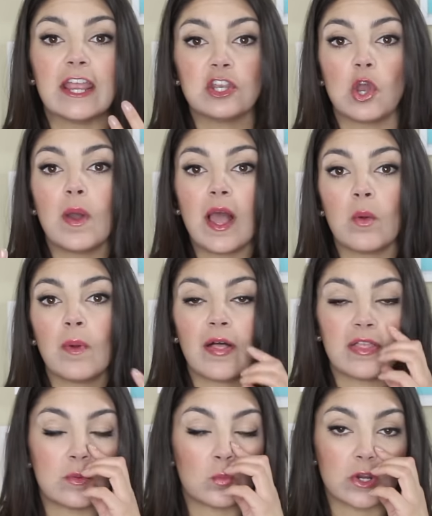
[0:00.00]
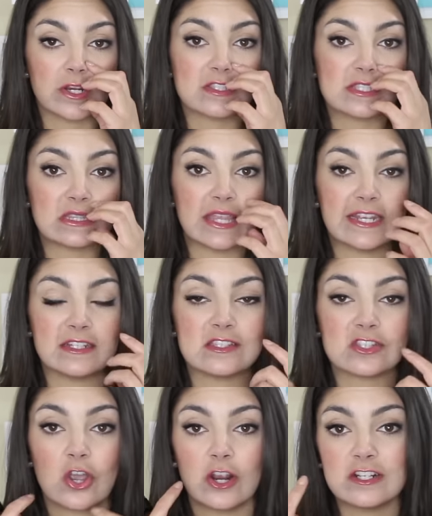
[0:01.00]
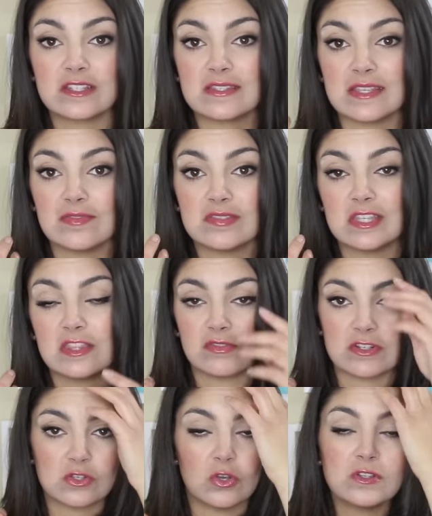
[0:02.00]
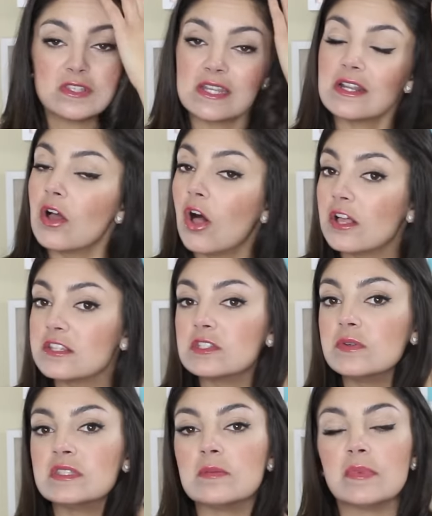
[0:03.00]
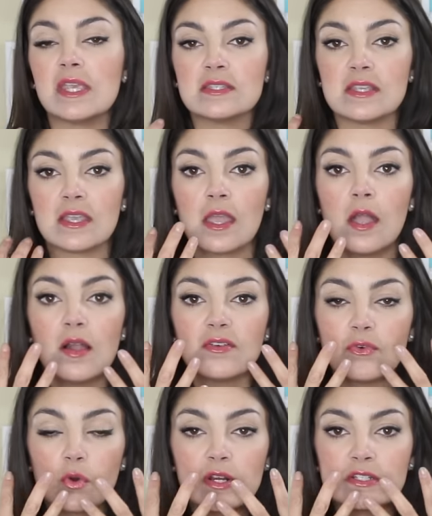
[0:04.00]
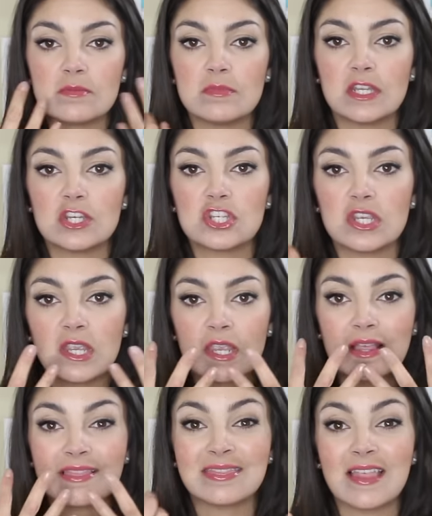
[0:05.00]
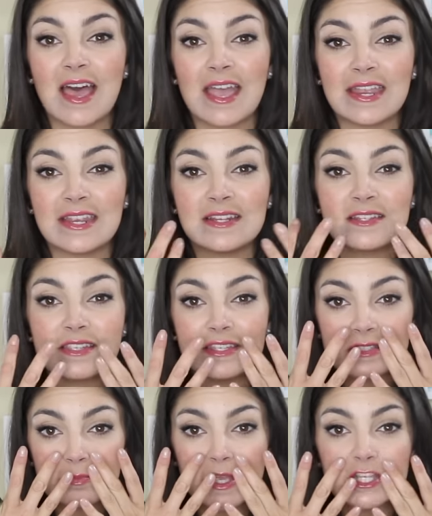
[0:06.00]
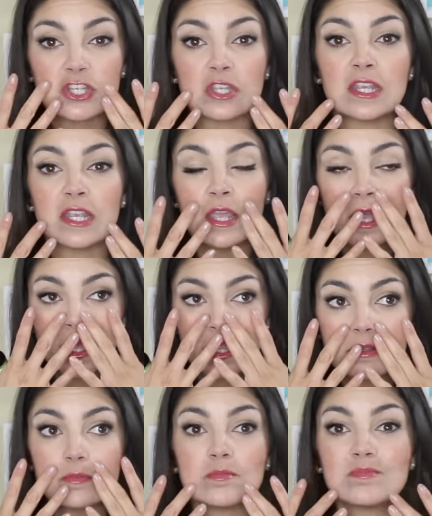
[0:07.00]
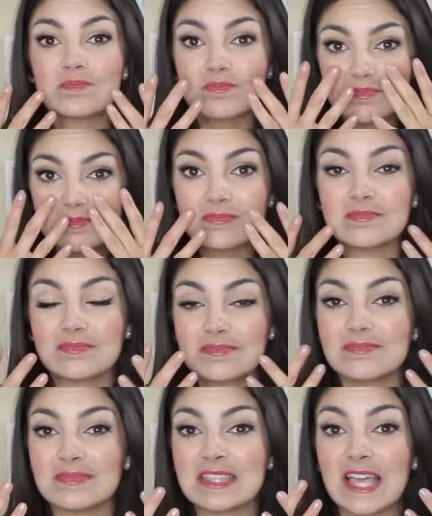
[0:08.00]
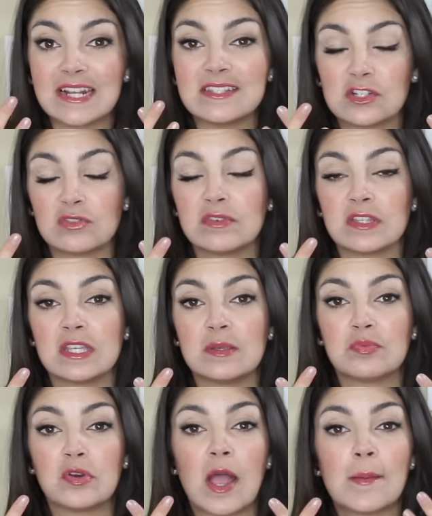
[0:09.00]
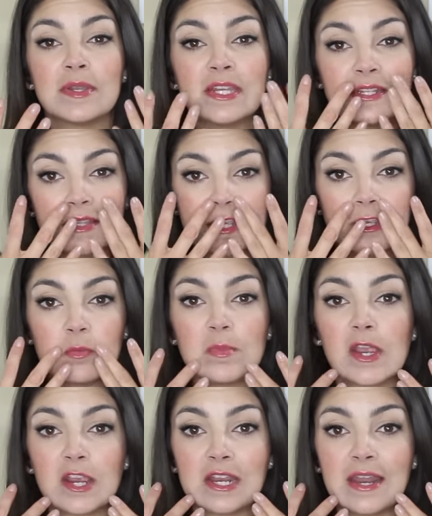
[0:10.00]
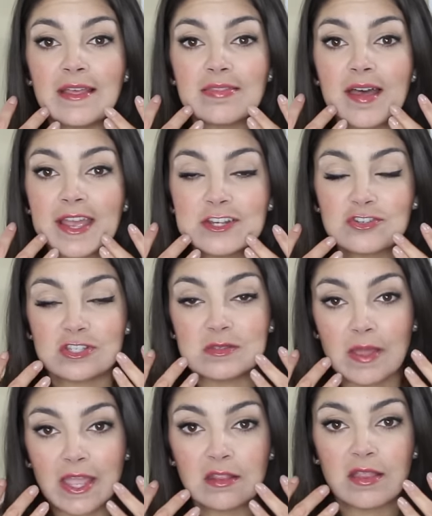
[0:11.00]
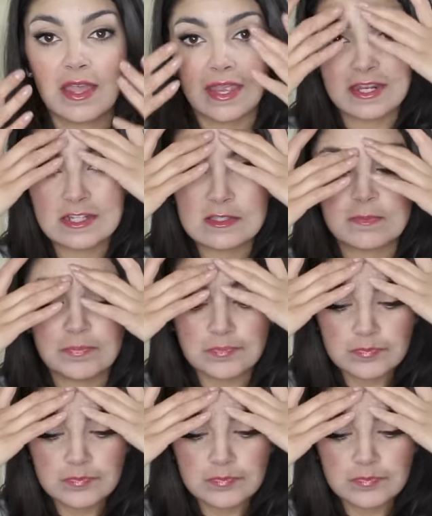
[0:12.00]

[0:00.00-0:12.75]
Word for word: I know how well it works to lighten scars because I've seen the results, and it also is amazing for diminishing lines, especially lines that are really prominent, like your marionette lines, your smile lines,